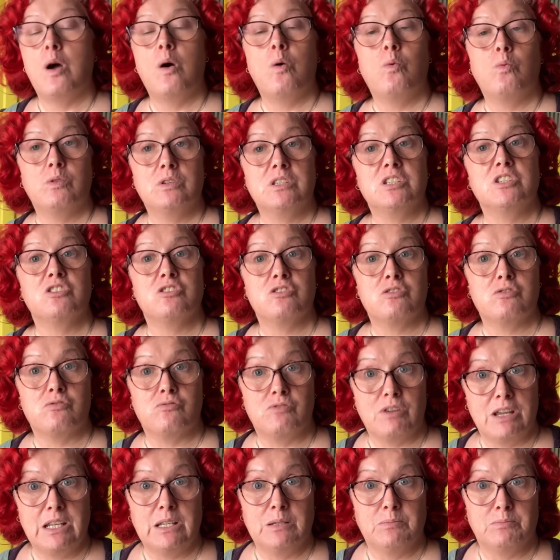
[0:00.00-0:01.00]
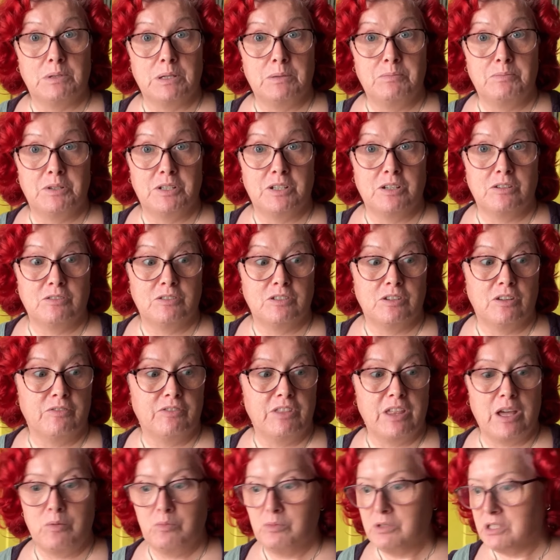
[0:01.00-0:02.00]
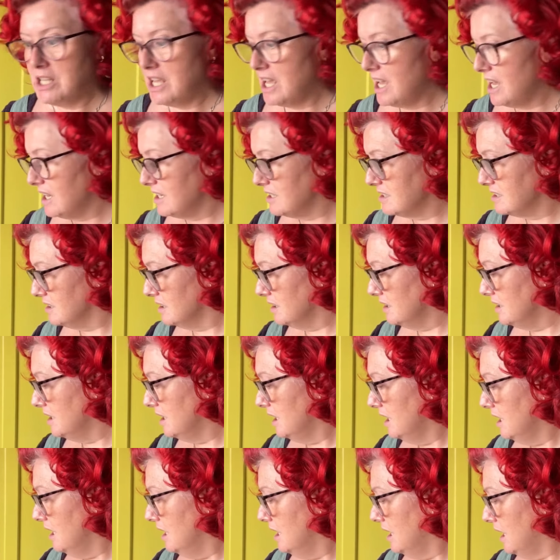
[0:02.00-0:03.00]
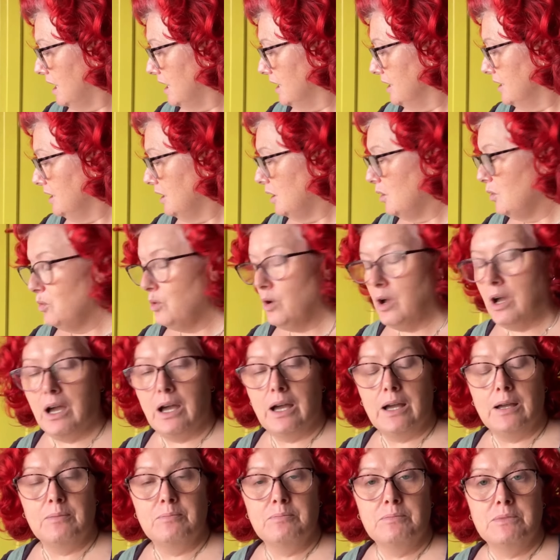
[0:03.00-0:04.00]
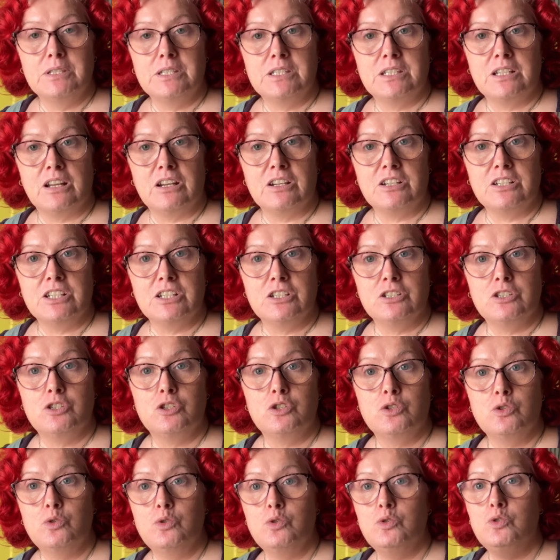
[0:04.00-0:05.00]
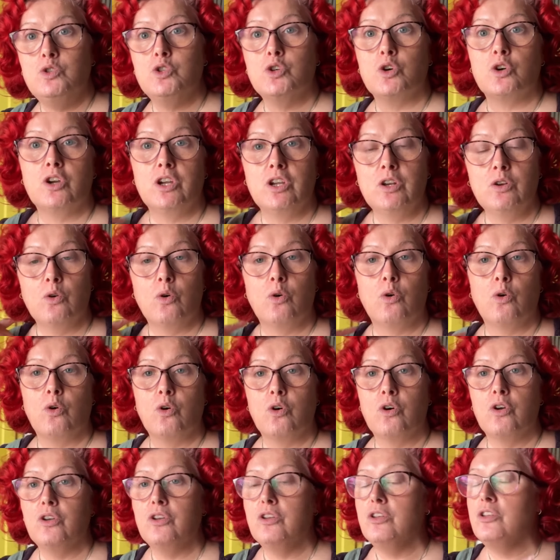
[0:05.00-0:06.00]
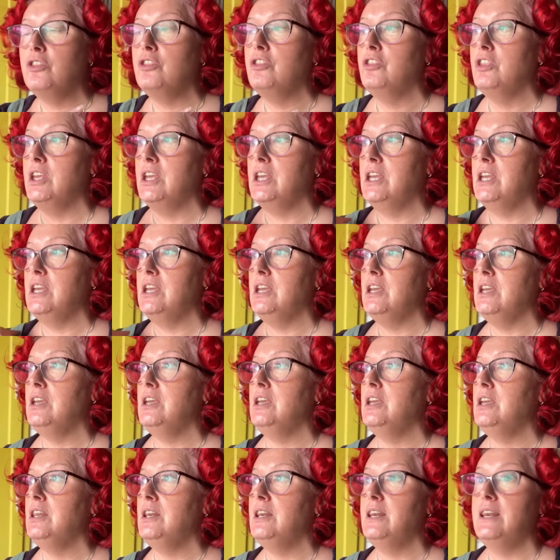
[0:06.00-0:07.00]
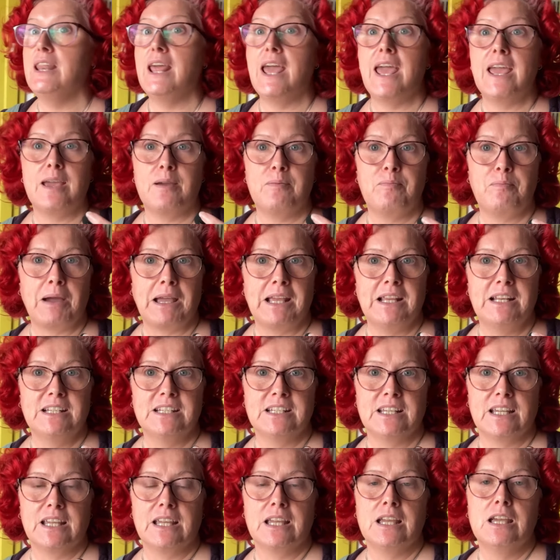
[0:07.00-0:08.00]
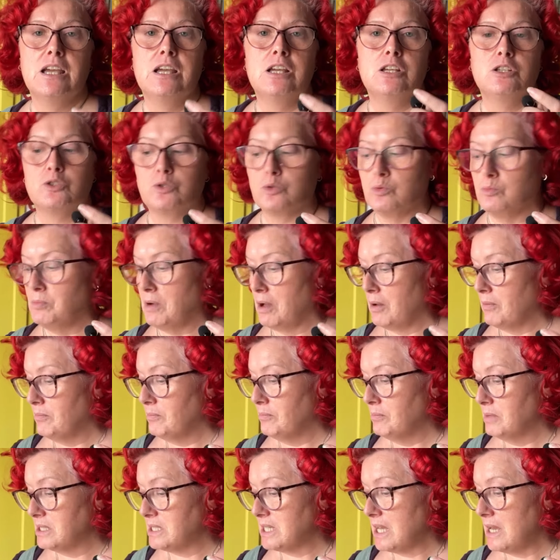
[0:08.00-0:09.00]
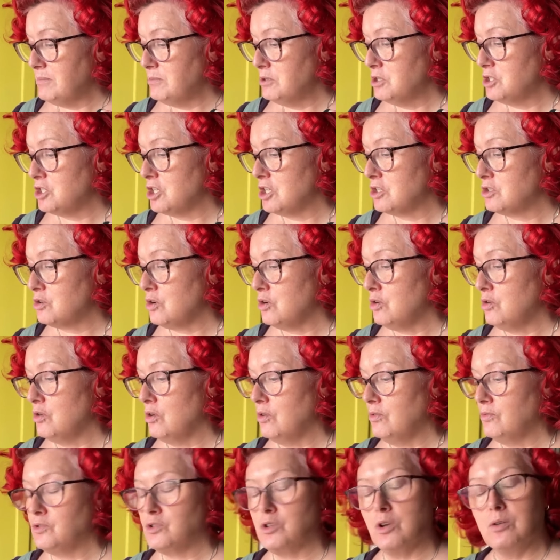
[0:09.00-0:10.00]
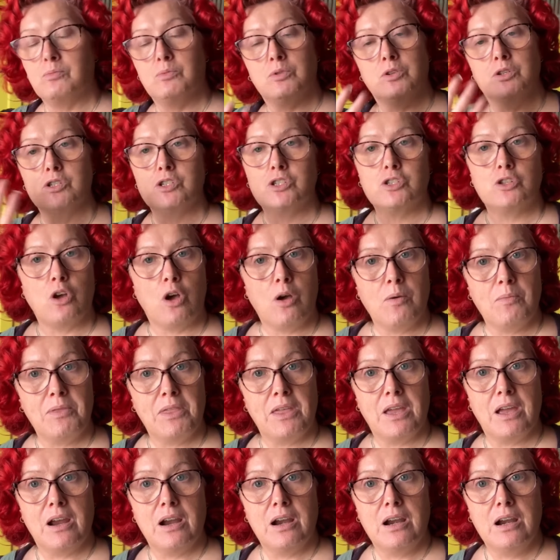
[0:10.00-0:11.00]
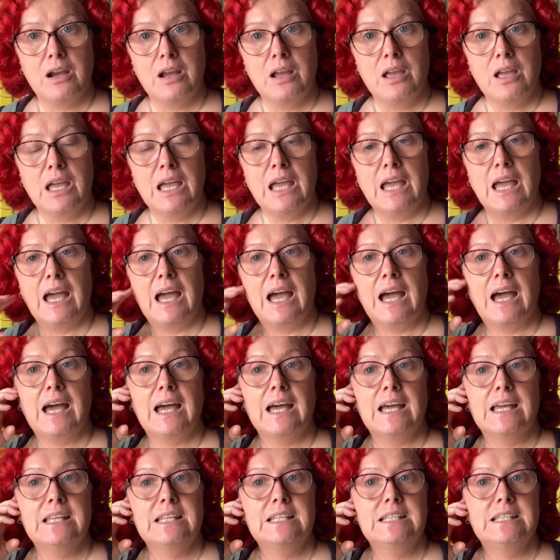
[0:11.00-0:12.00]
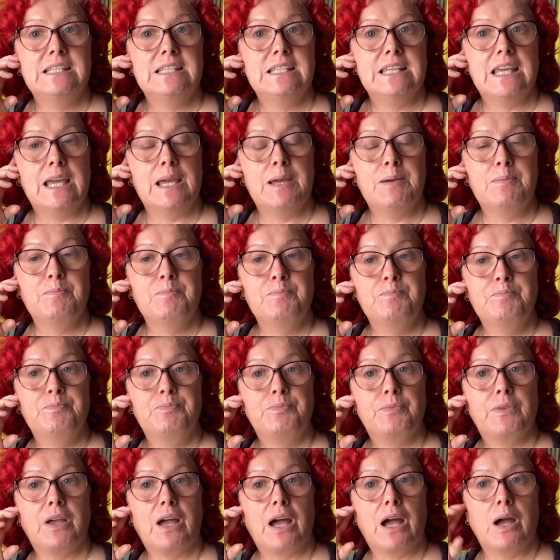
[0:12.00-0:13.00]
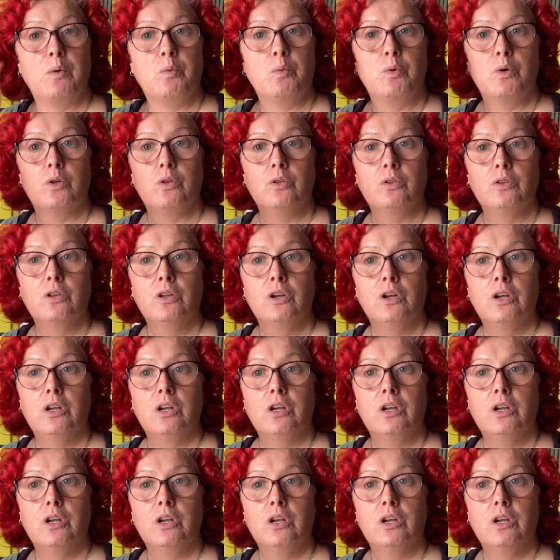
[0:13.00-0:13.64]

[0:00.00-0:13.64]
was incredibly productive. That was excellent. And now I'm starting to join on the neck binding. So my timer's just gone off, so I'm going to stop there, and I will